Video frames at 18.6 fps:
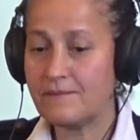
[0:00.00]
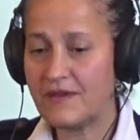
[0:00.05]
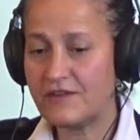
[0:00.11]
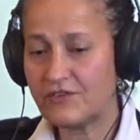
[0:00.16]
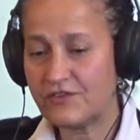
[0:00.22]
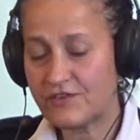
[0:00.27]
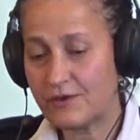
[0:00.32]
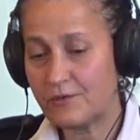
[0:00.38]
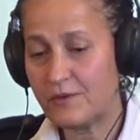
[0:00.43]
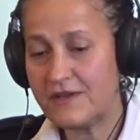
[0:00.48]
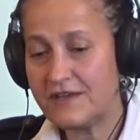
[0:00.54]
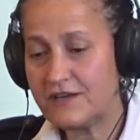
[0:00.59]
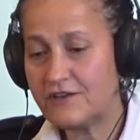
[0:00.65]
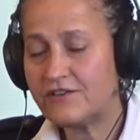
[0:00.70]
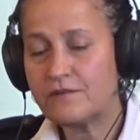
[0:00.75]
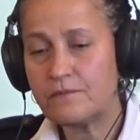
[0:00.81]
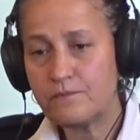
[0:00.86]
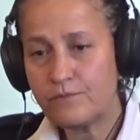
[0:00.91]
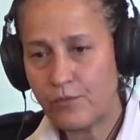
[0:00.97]
And so it
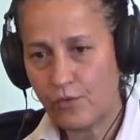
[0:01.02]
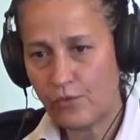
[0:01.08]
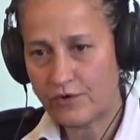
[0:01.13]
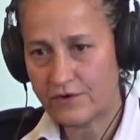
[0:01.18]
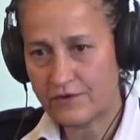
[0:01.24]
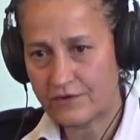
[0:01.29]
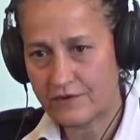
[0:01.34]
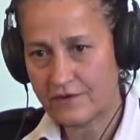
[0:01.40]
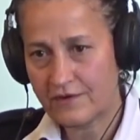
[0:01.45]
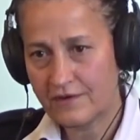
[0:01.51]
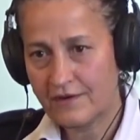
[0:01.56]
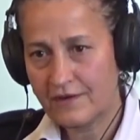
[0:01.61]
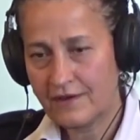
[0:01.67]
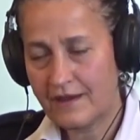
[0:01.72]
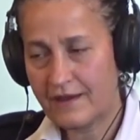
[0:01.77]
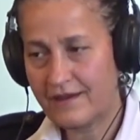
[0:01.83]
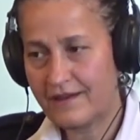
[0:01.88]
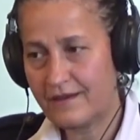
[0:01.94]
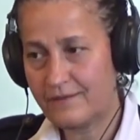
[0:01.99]
is important.
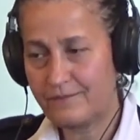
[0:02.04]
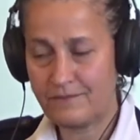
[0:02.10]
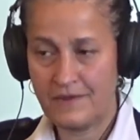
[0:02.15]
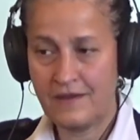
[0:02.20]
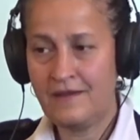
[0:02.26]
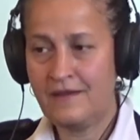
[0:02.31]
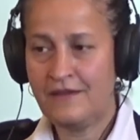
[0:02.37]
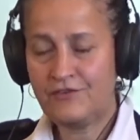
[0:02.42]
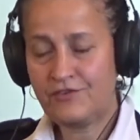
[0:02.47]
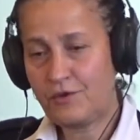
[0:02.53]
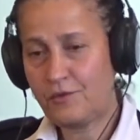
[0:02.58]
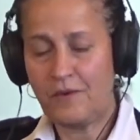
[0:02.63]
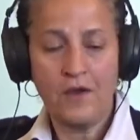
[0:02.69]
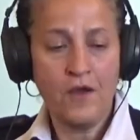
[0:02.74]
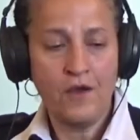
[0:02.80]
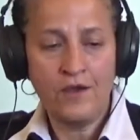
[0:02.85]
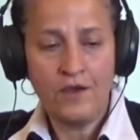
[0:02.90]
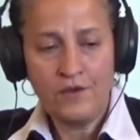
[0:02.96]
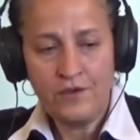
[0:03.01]
So
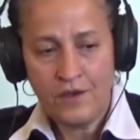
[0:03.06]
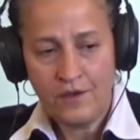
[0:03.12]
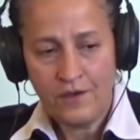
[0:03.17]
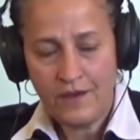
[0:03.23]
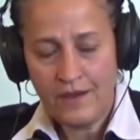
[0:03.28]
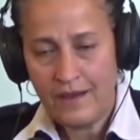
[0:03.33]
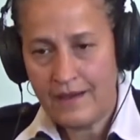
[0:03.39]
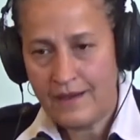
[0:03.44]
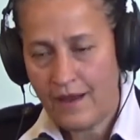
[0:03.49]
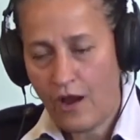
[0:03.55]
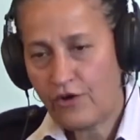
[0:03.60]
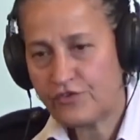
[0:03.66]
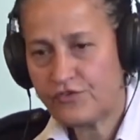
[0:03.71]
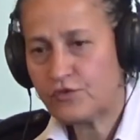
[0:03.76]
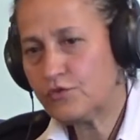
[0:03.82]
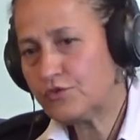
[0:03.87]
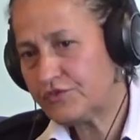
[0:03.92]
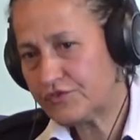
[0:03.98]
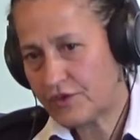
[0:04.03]
our
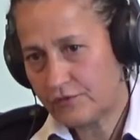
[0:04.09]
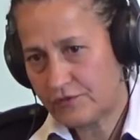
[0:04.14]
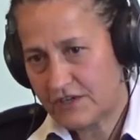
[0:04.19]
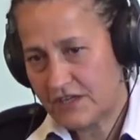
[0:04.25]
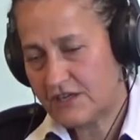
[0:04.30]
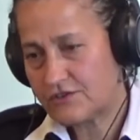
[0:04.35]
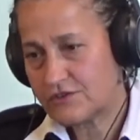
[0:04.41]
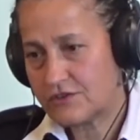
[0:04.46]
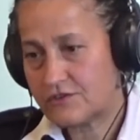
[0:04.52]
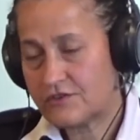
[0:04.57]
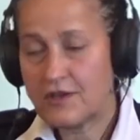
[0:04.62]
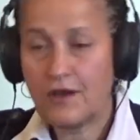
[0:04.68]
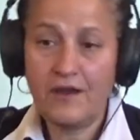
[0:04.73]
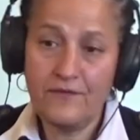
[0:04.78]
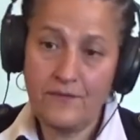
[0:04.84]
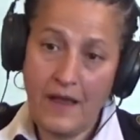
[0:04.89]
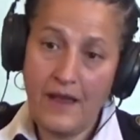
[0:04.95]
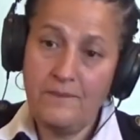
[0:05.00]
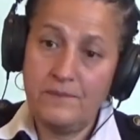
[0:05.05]
schools don't teach it. So
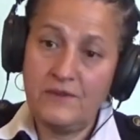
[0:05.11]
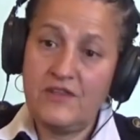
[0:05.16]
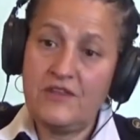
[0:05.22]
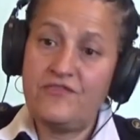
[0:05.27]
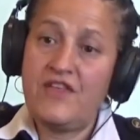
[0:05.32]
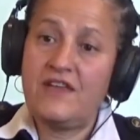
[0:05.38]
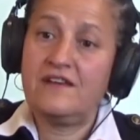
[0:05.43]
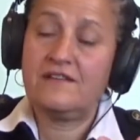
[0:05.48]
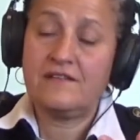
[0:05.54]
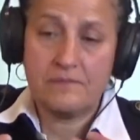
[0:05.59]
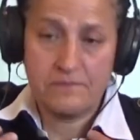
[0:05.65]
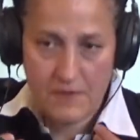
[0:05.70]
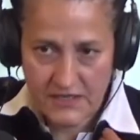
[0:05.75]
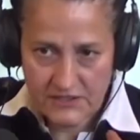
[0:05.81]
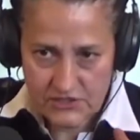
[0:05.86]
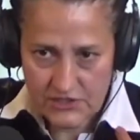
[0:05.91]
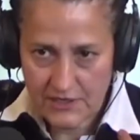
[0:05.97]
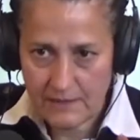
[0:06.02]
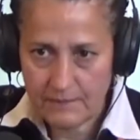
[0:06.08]
I believe then it's my
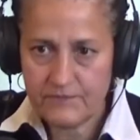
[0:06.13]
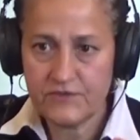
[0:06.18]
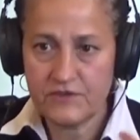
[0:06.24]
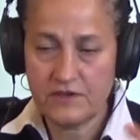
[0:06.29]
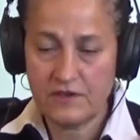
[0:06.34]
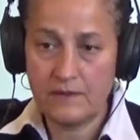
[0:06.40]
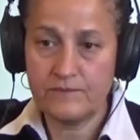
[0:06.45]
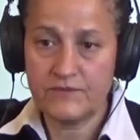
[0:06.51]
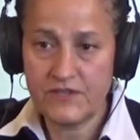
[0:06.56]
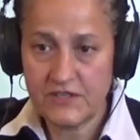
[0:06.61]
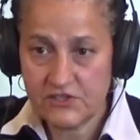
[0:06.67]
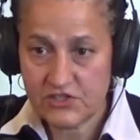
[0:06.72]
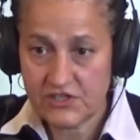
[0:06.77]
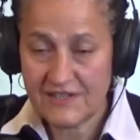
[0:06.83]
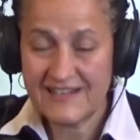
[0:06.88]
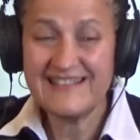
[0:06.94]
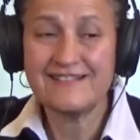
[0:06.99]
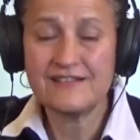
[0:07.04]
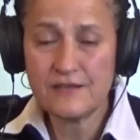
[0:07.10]
job to come teach it.
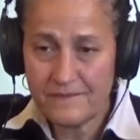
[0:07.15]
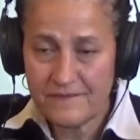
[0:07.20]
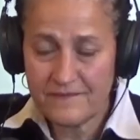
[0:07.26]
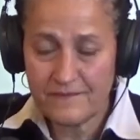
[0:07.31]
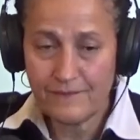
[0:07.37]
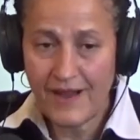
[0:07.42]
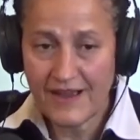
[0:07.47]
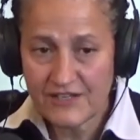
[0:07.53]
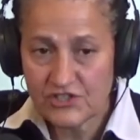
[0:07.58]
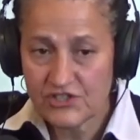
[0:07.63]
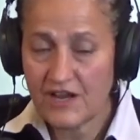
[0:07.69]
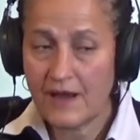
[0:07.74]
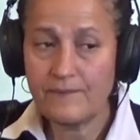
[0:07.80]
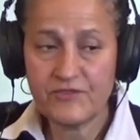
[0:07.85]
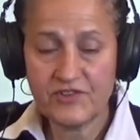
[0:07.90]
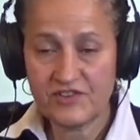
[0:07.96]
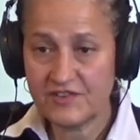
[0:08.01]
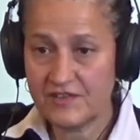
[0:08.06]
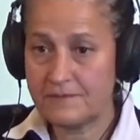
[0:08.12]
It's my job
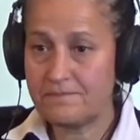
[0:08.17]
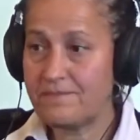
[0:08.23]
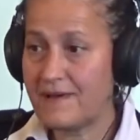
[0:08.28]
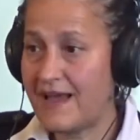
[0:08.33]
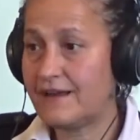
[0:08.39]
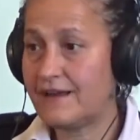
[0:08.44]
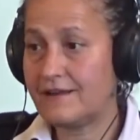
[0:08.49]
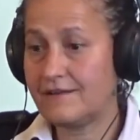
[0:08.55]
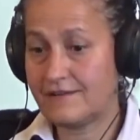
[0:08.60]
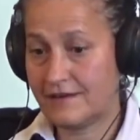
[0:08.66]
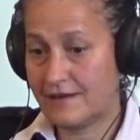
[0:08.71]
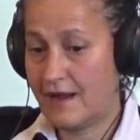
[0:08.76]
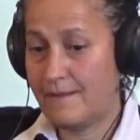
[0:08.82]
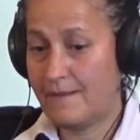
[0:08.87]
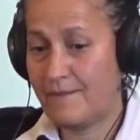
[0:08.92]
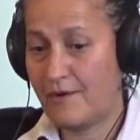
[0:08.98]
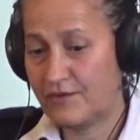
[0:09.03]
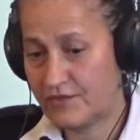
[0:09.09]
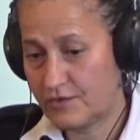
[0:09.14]
to sit back and to
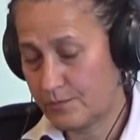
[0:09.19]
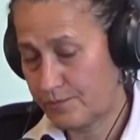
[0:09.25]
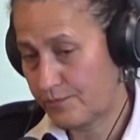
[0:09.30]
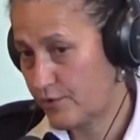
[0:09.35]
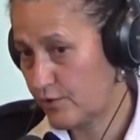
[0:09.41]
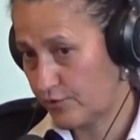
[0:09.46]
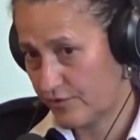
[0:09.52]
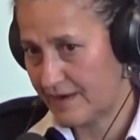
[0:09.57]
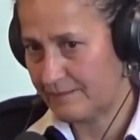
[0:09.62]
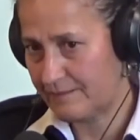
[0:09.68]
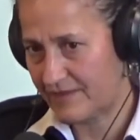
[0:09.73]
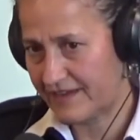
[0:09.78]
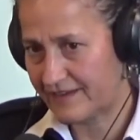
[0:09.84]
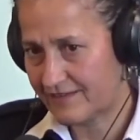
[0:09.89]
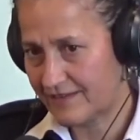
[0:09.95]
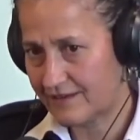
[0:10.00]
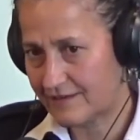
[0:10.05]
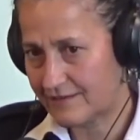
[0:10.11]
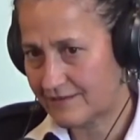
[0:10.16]
come onto a program like
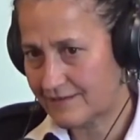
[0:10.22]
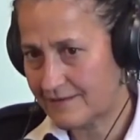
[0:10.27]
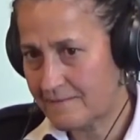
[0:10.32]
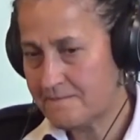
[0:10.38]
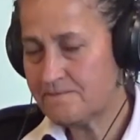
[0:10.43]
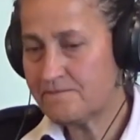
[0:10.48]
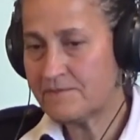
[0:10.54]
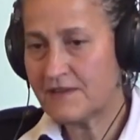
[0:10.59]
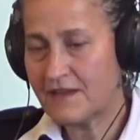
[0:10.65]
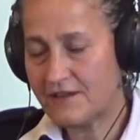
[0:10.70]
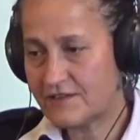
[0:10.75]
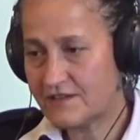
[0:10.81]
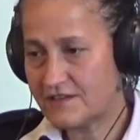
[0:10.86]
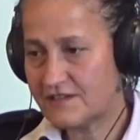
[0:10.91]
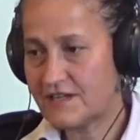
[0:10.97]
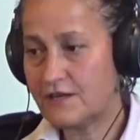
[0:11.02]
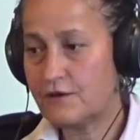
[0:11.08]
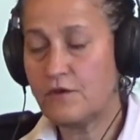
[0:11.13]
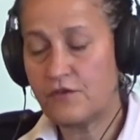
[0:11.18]
this and to
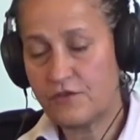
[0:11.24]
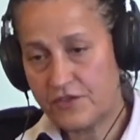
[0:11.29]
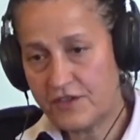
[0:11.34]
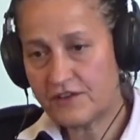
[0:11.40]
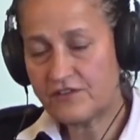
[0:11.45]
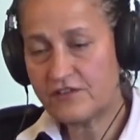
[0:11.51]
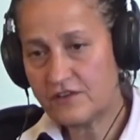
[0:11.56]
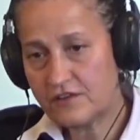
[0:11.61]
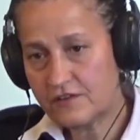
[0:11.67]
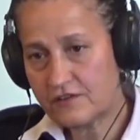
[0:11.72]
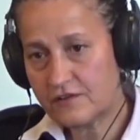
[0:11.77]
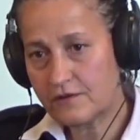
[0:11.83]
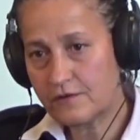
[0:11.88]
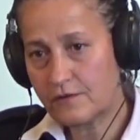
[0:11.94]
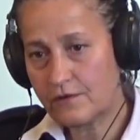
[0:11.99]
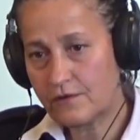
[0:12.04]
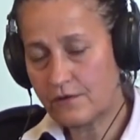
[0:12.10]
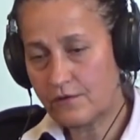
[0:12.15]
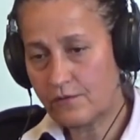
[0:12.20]
tell you, this is
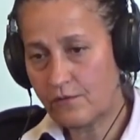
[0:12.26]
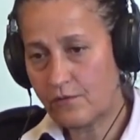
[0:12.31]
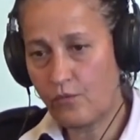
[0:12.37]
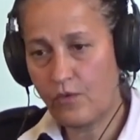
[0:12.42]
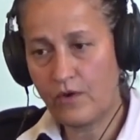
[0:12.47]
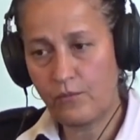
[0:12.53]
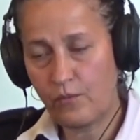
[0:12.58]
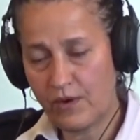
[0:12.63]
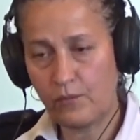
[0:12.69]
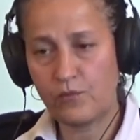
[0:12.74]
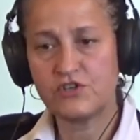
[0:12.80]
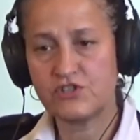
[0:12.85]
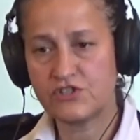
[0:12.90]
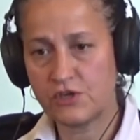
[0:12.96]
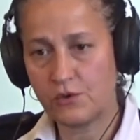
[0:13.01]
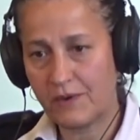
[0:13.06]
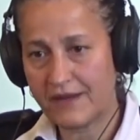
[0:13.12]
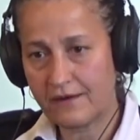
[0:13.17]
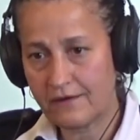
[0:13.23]
what we're
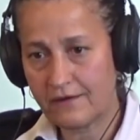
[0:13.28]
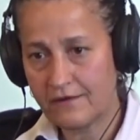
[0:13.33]
doing.